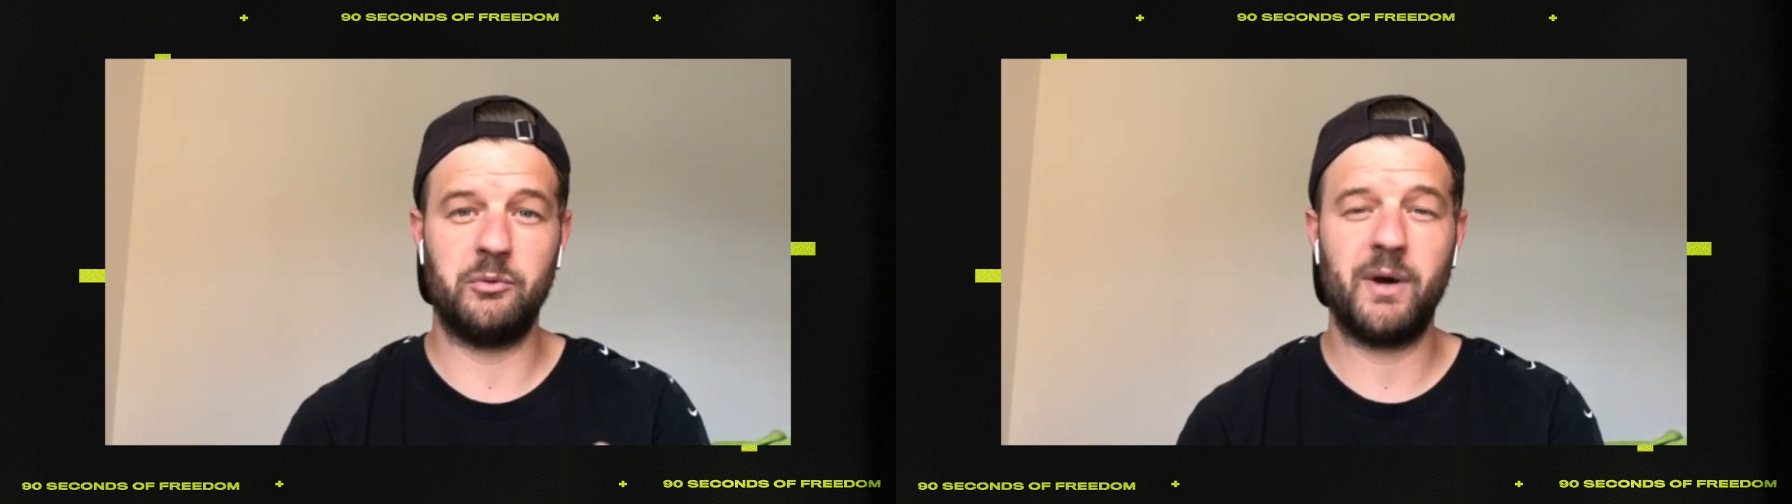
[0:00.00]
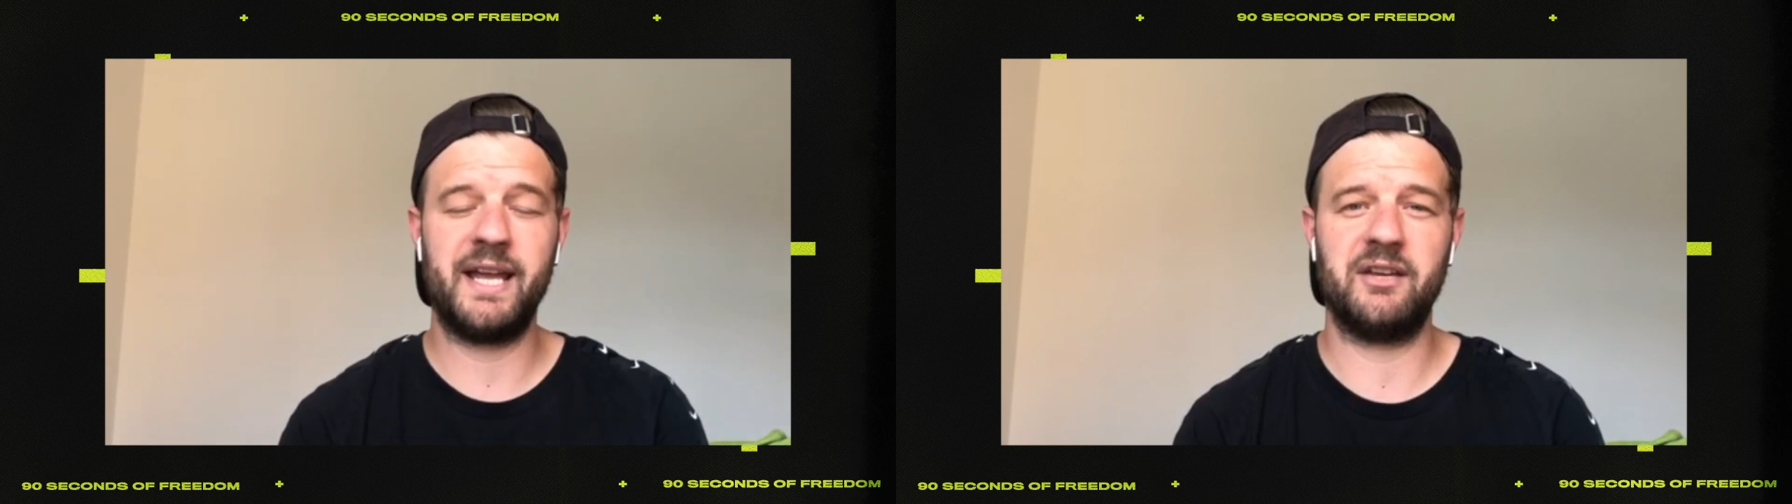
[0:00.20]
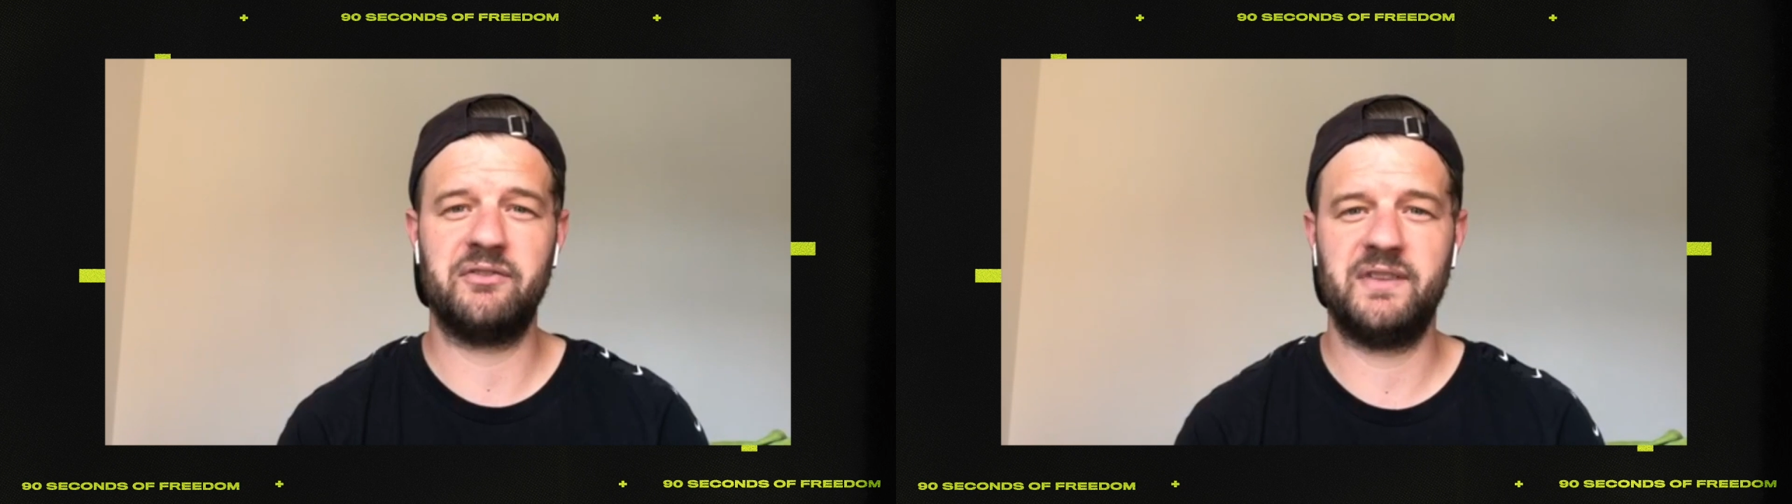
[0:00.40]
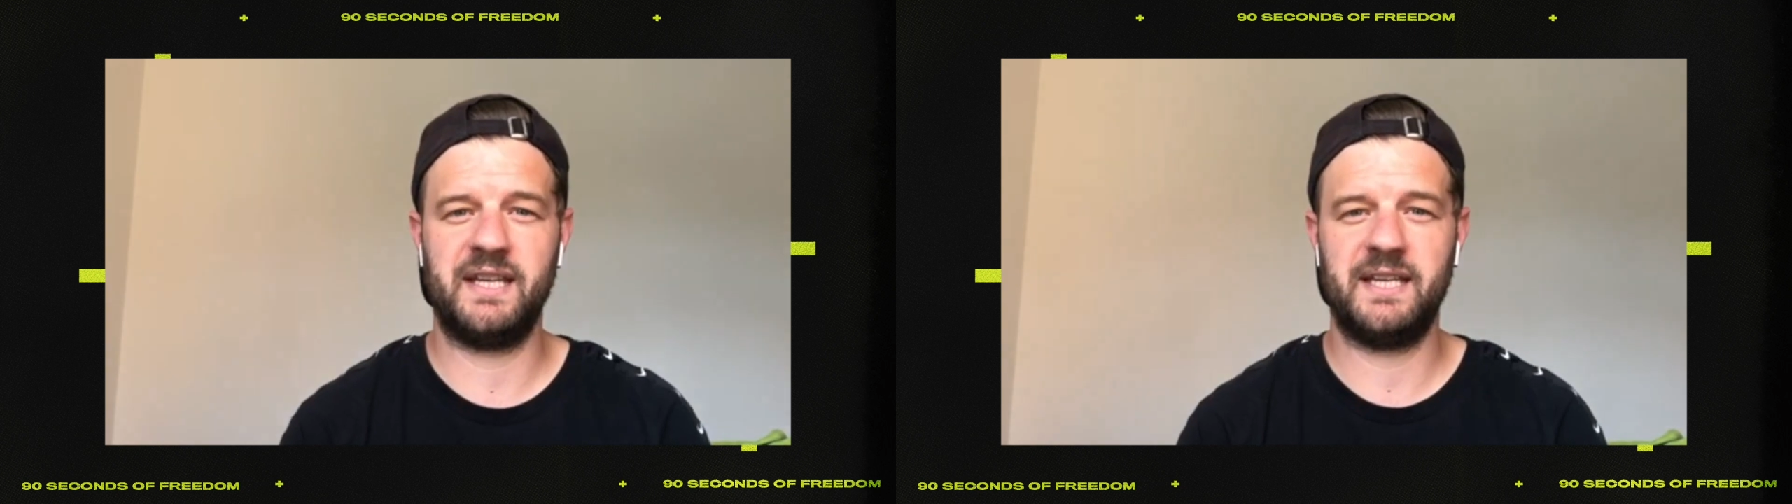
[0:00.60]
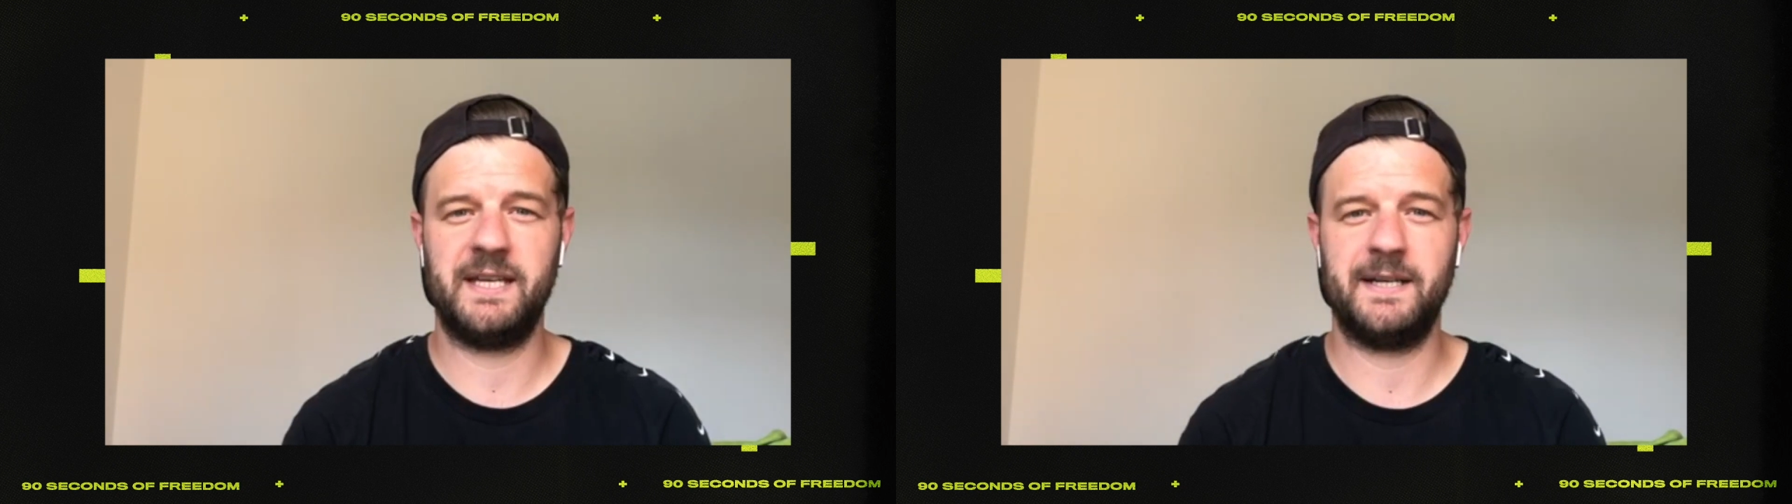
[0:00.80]
way of
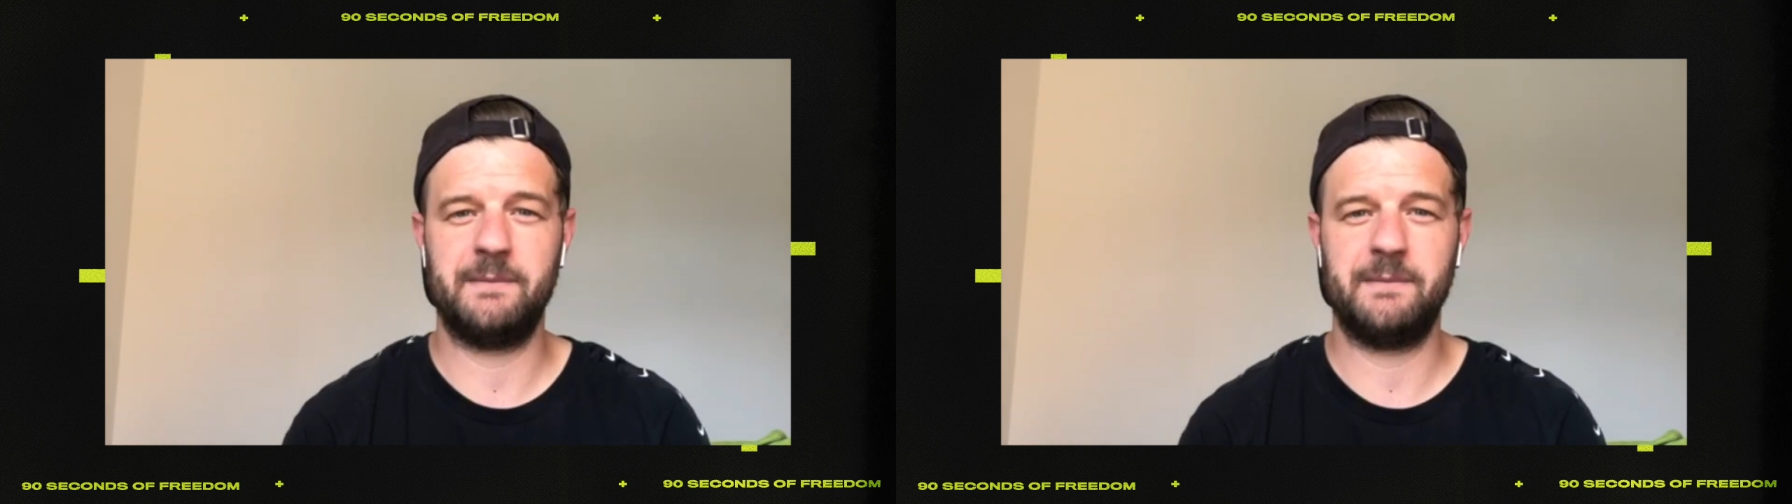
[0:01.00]
thinking.